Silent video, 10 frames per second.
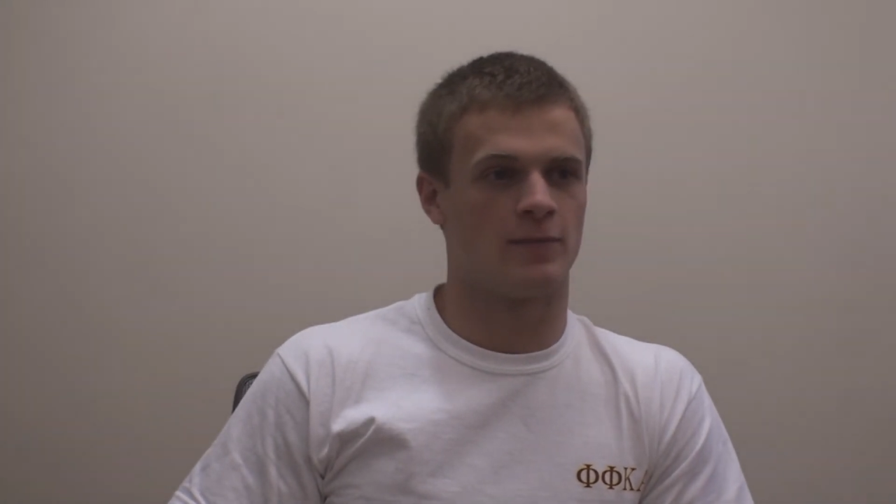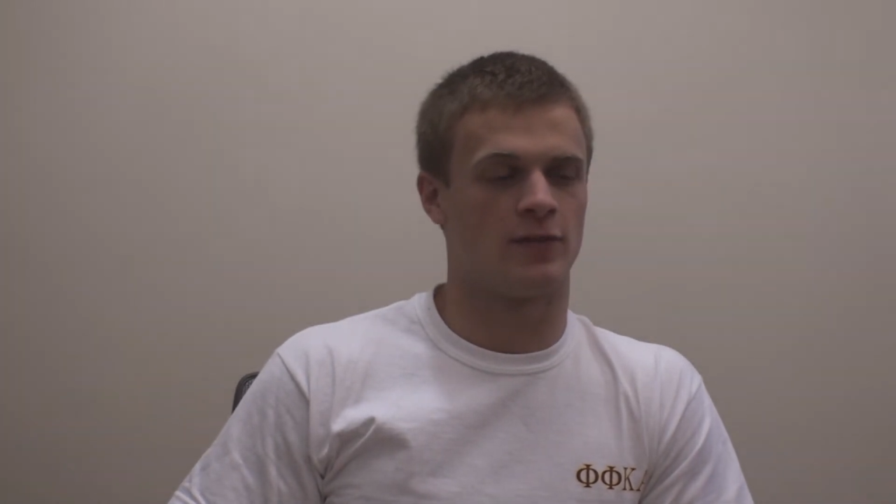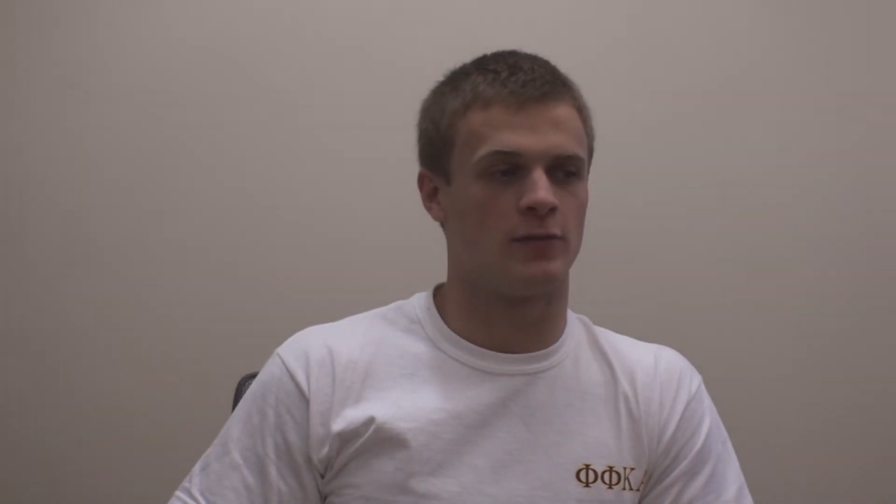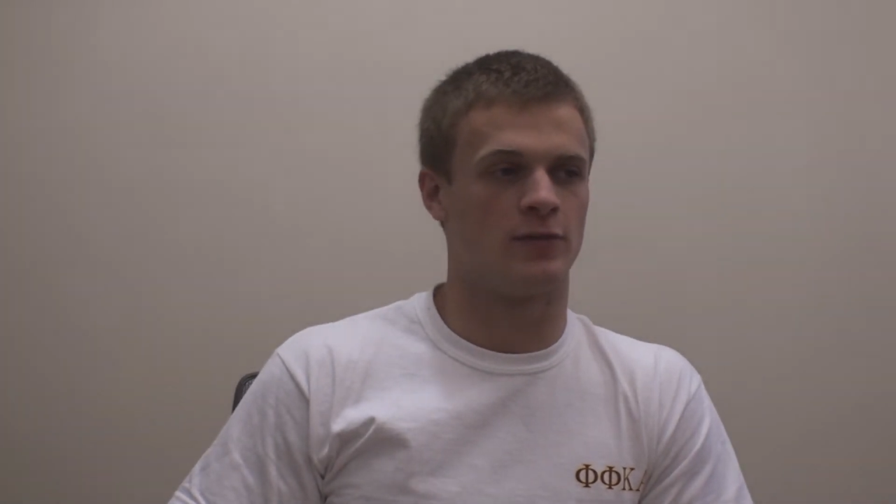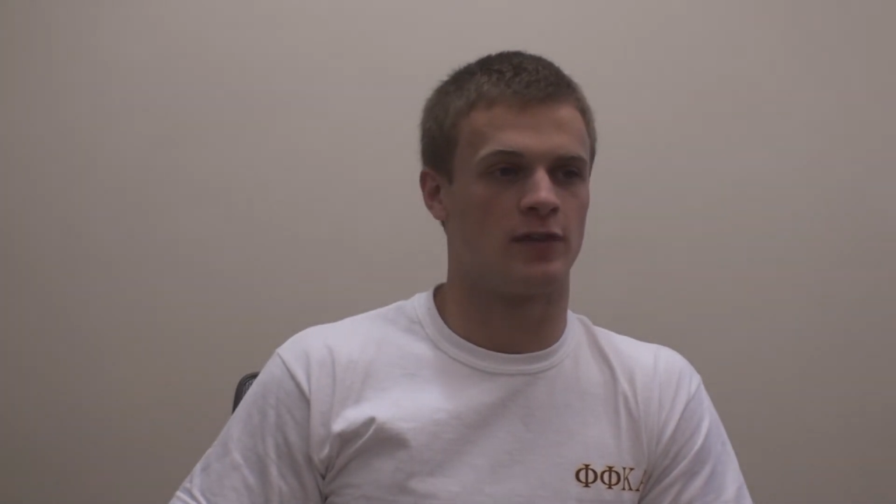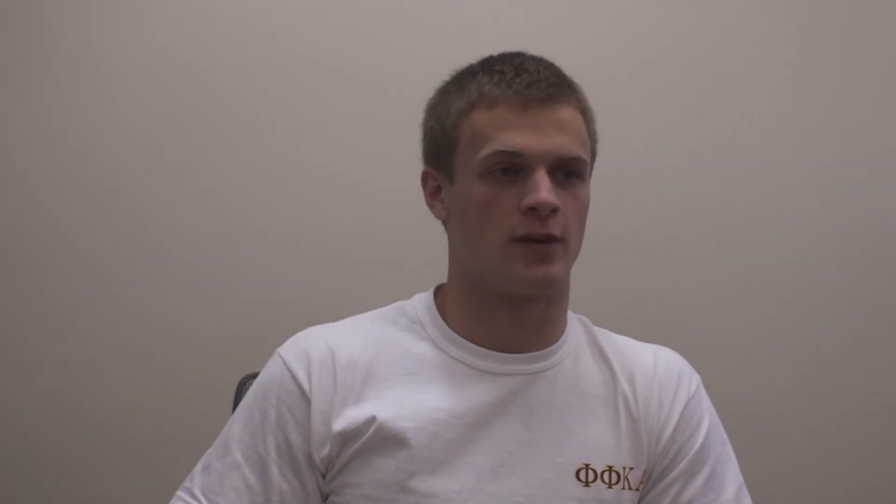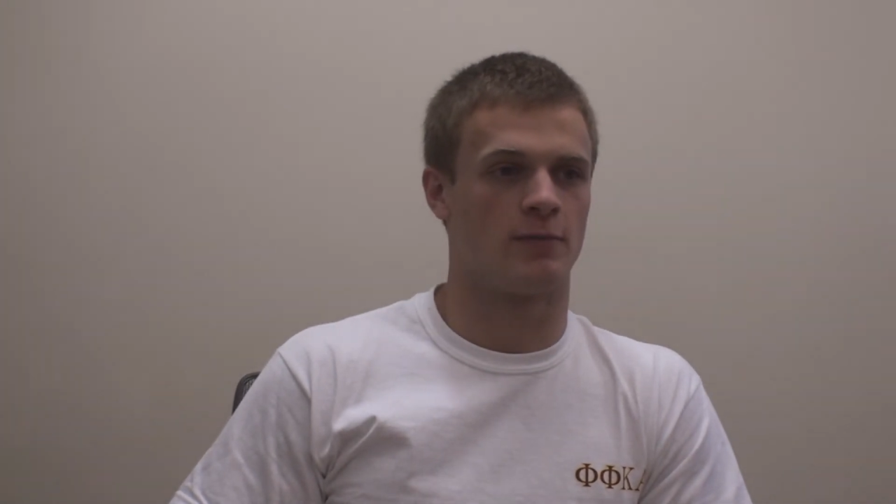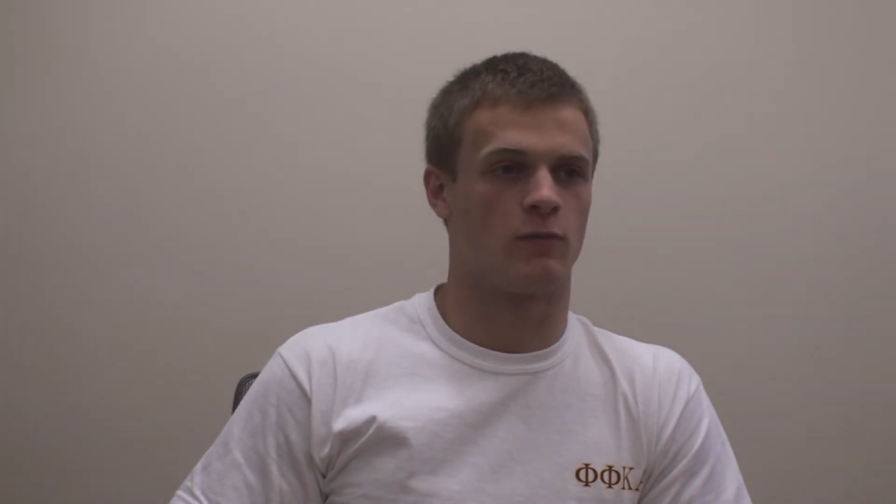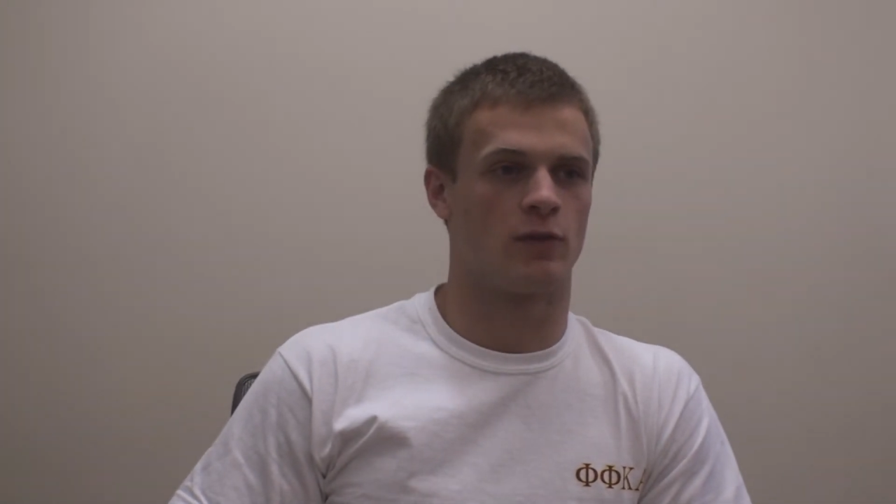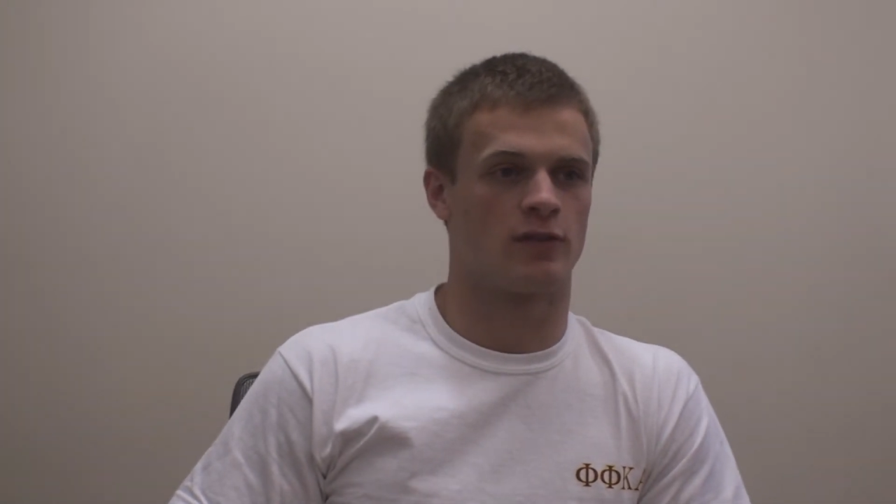students can come
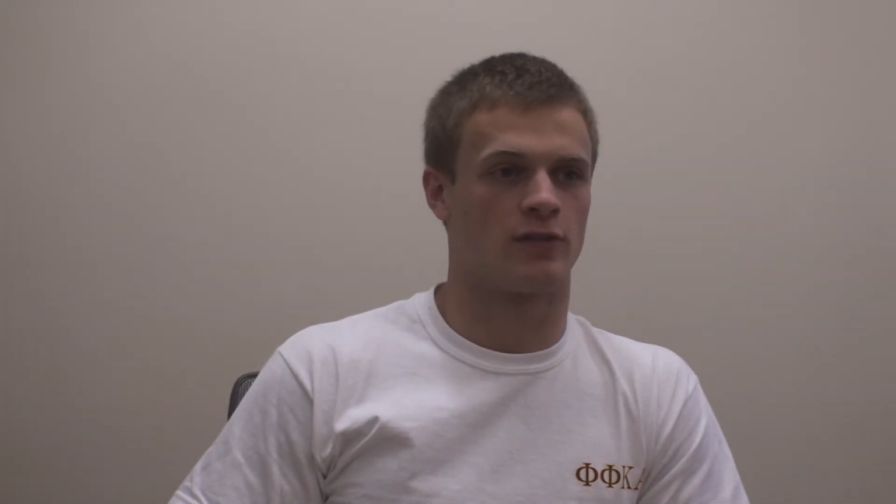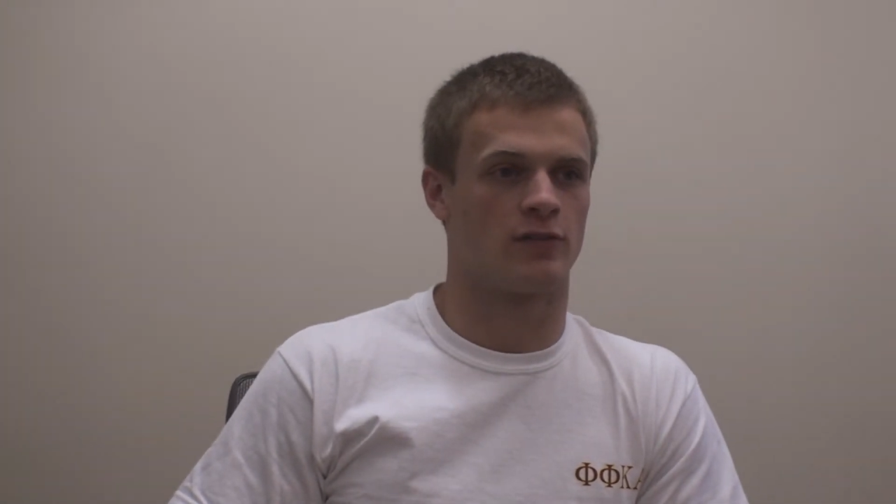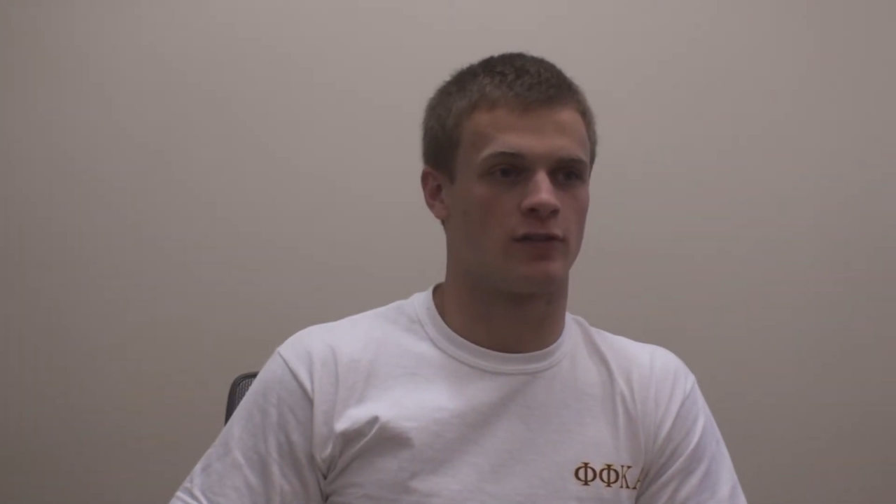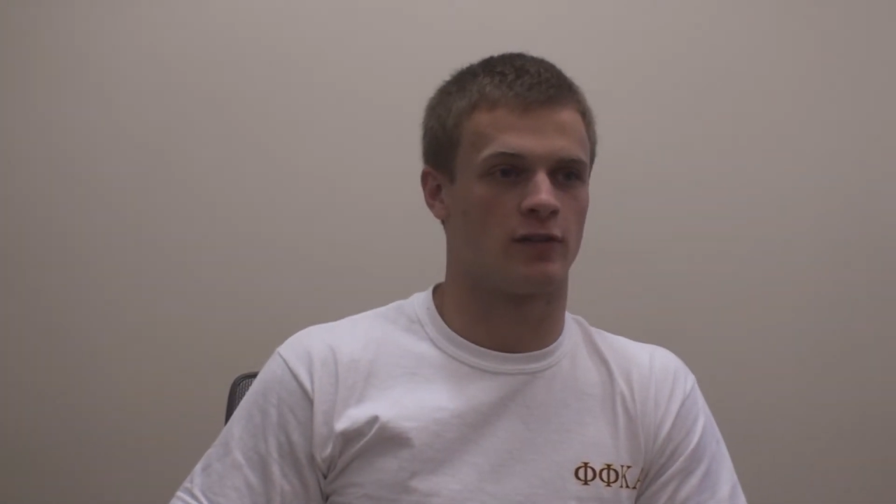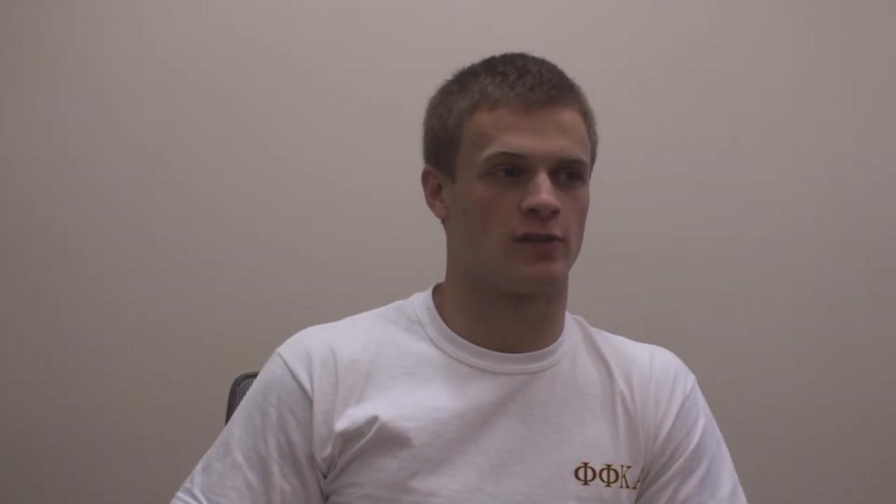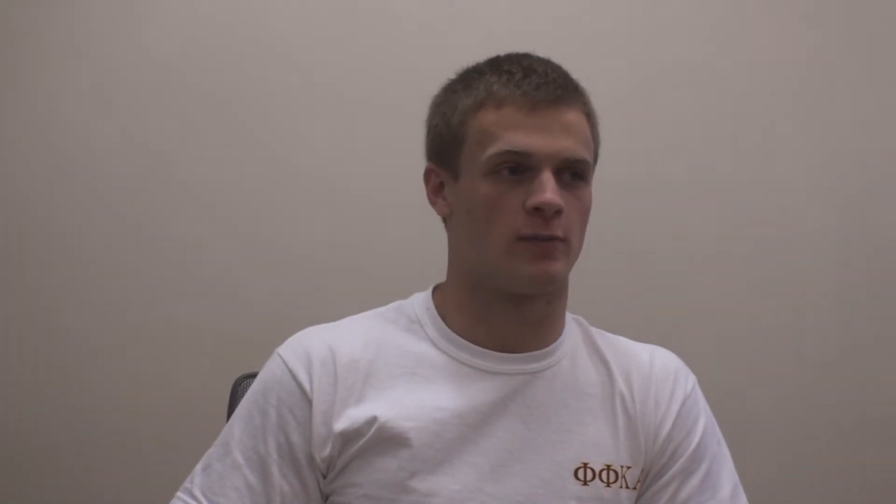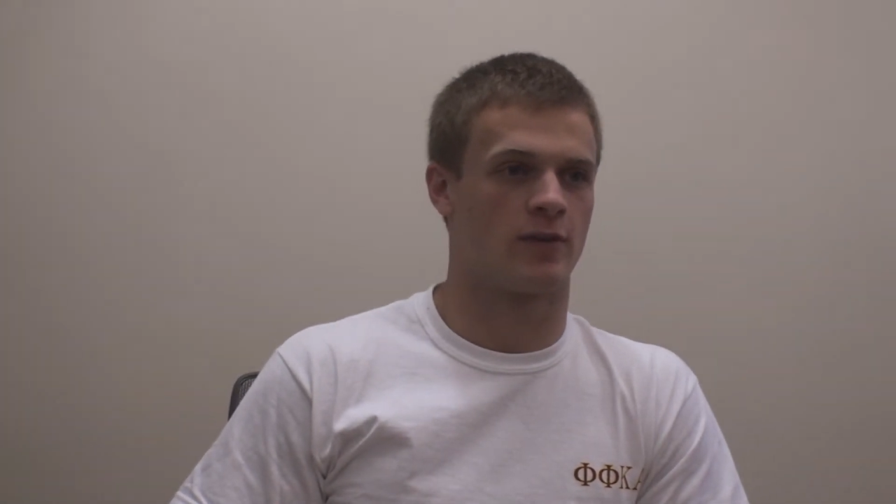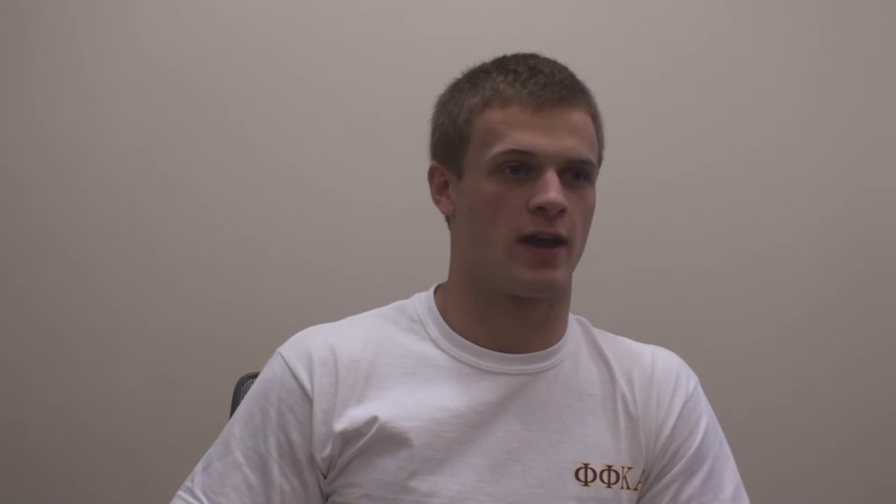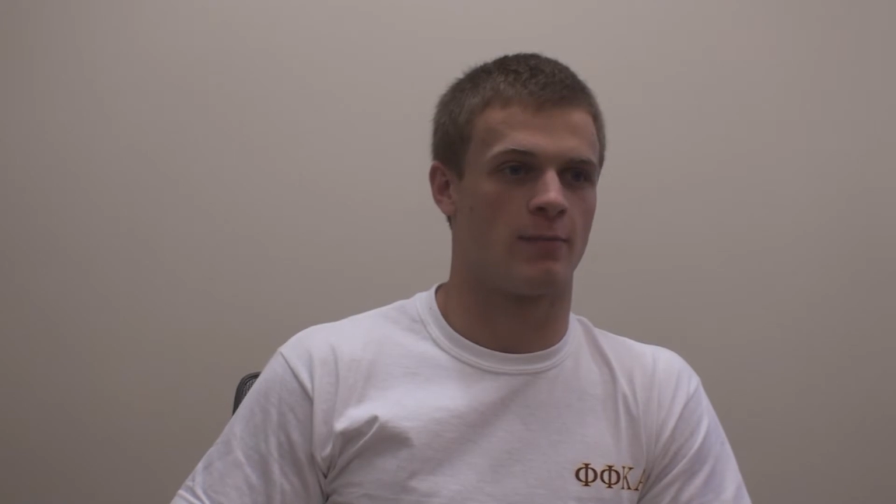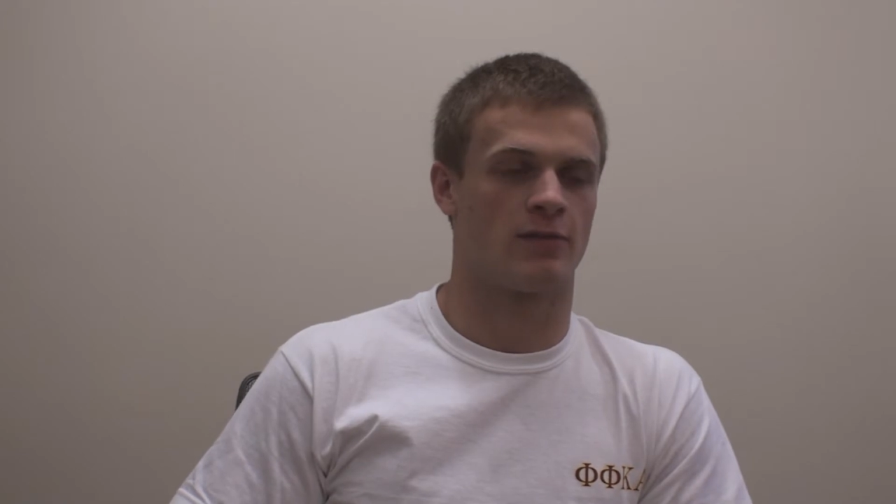and voice their concerns
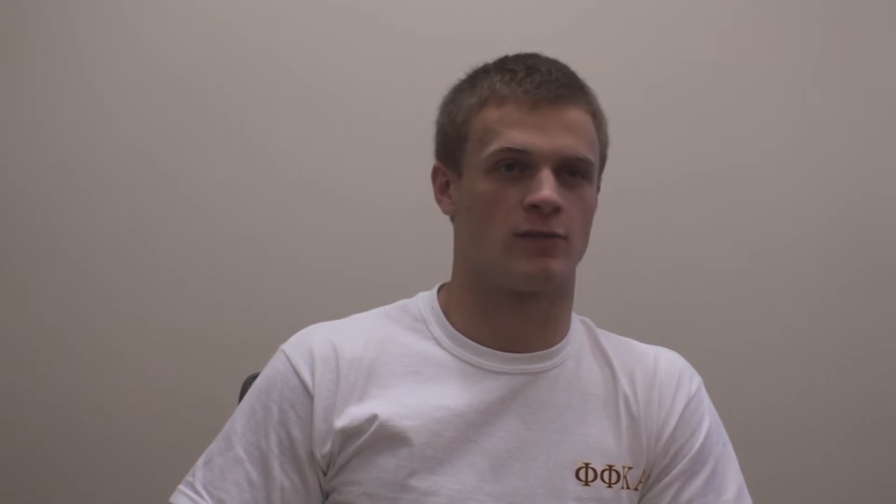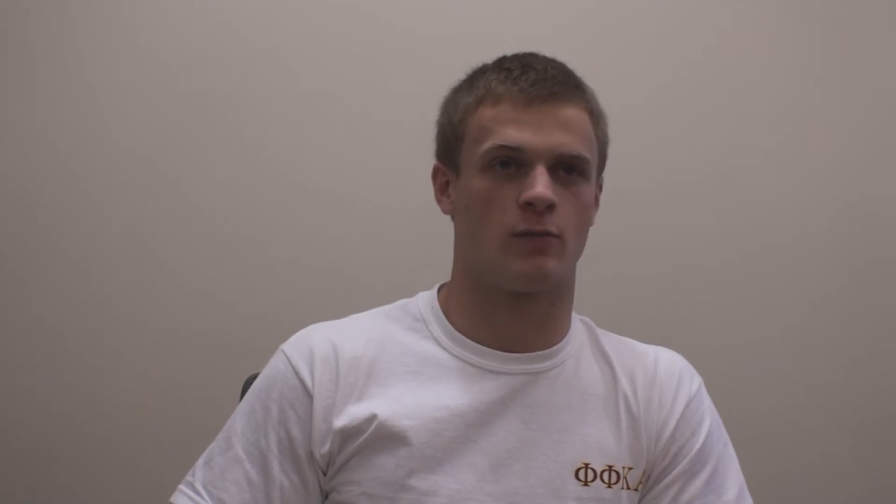about campus.